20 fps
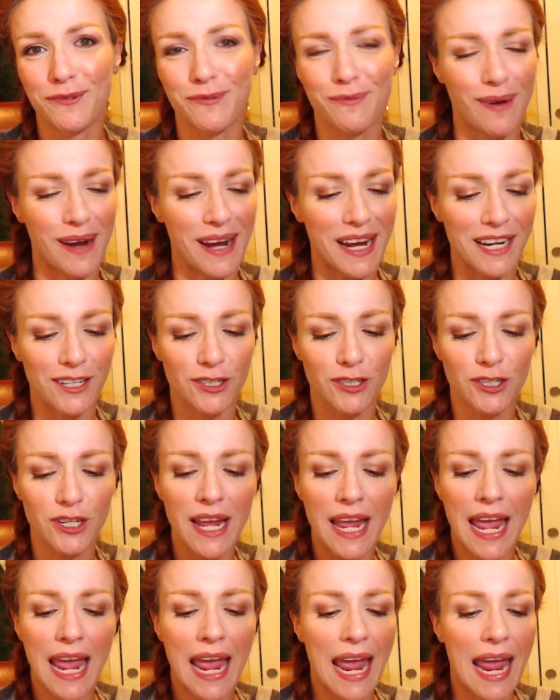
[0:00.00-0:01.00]
range.
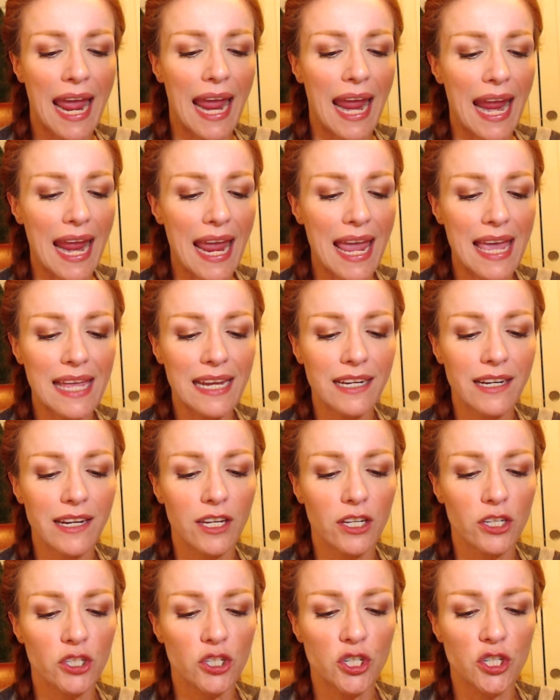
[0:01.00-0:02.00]
And
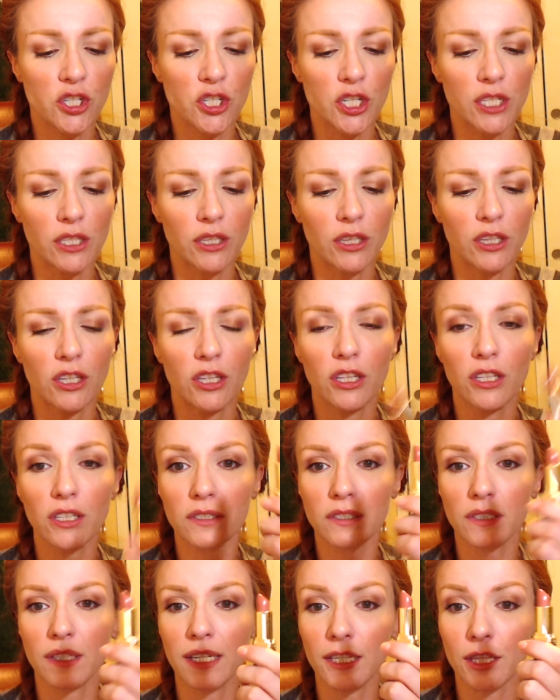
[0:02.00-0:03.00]
she
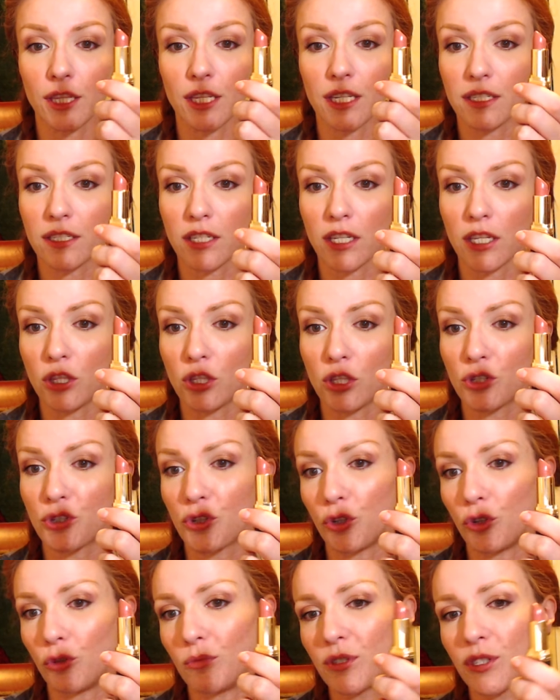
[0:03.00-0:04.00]
looks like this in the
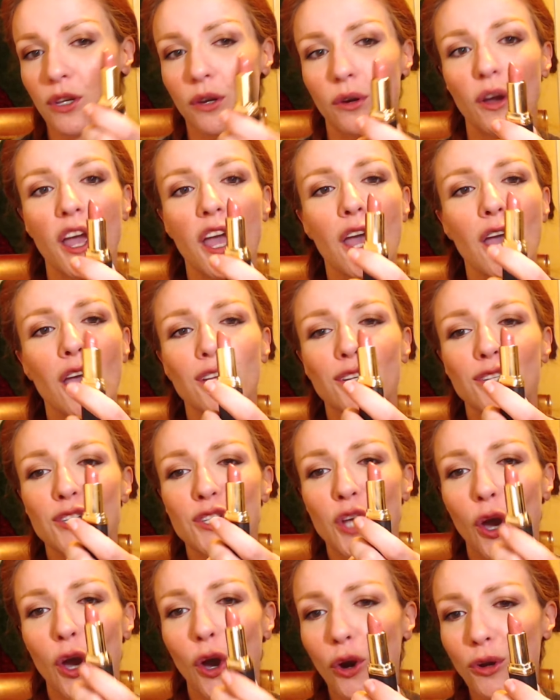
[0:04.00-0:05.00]
tube. So
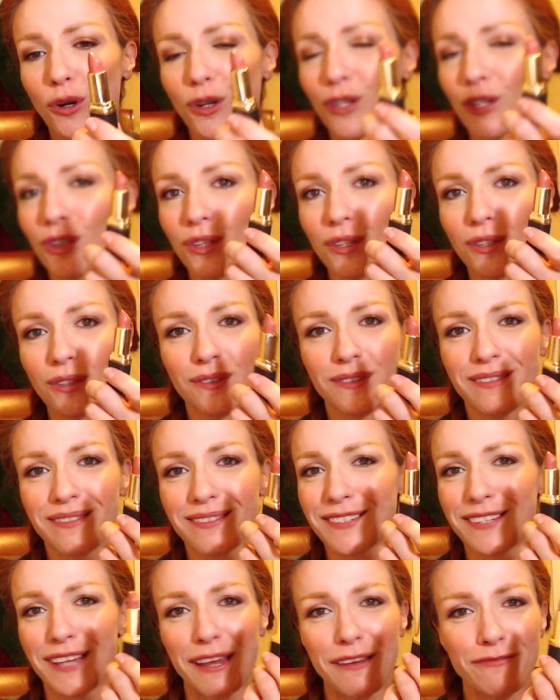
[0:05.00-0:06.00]
total
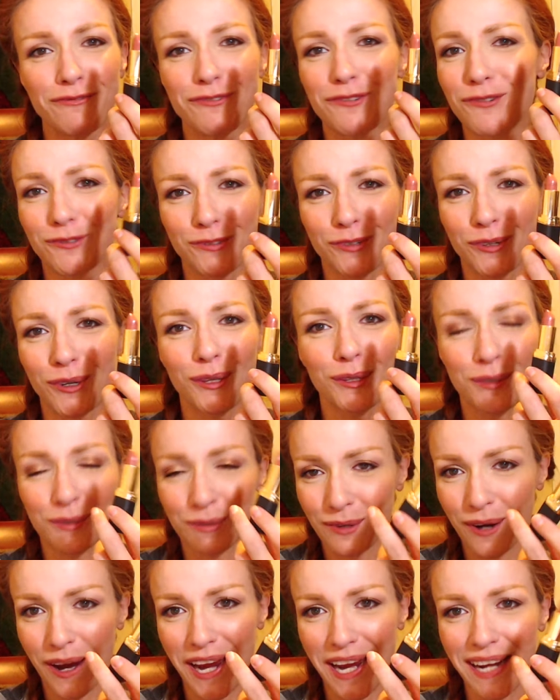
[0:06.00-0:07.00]
safe neutral,
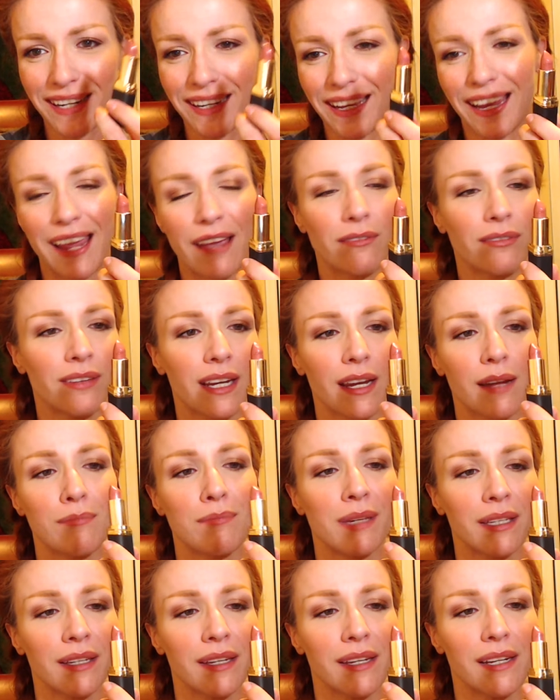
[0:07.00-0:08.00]
right? I have like a
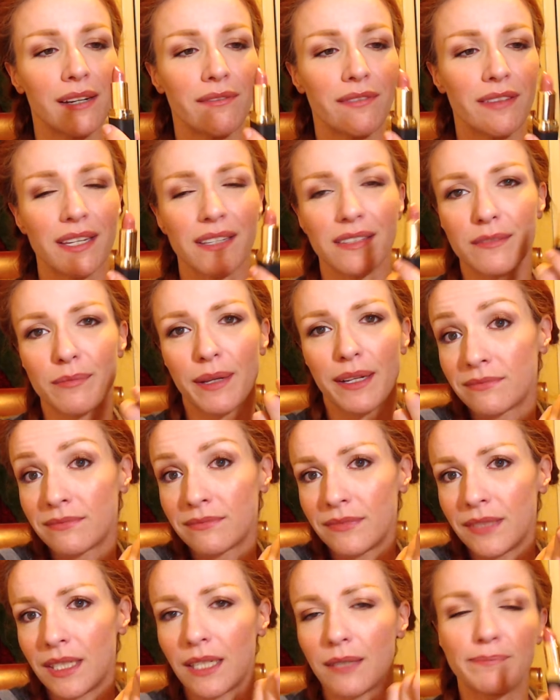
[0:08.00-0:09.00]
million of these, but
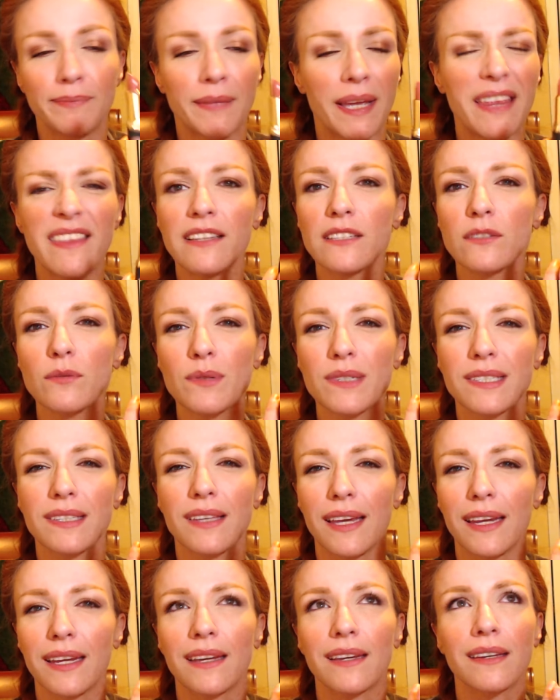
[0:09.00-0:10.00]
you know, and this was
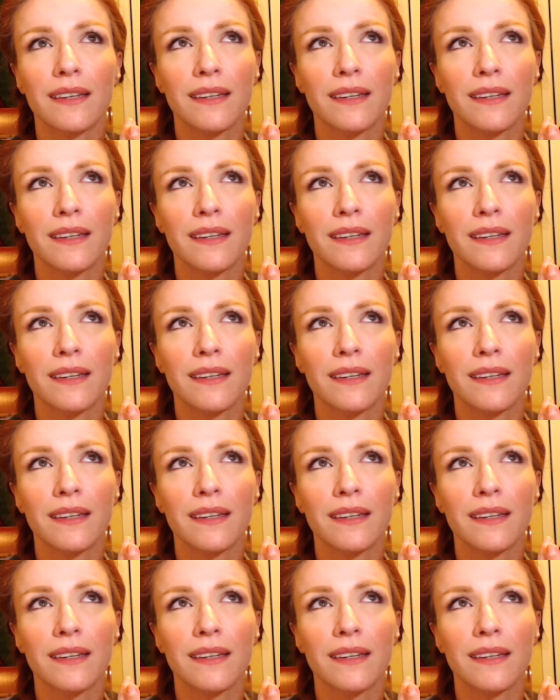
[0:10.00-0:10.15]
like